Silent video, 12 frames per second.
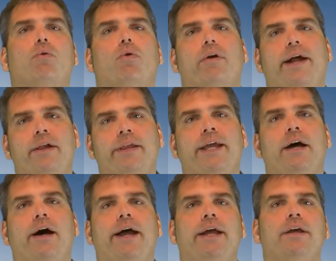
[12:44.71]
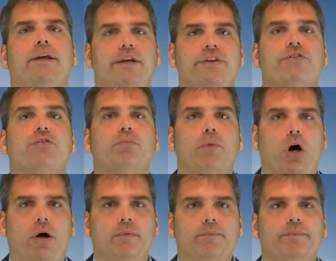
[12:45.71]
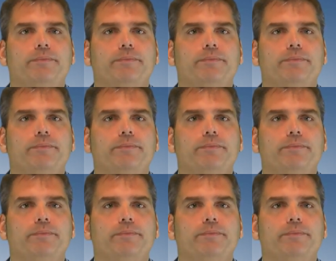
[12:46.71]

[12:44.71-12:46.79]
or L A I is small.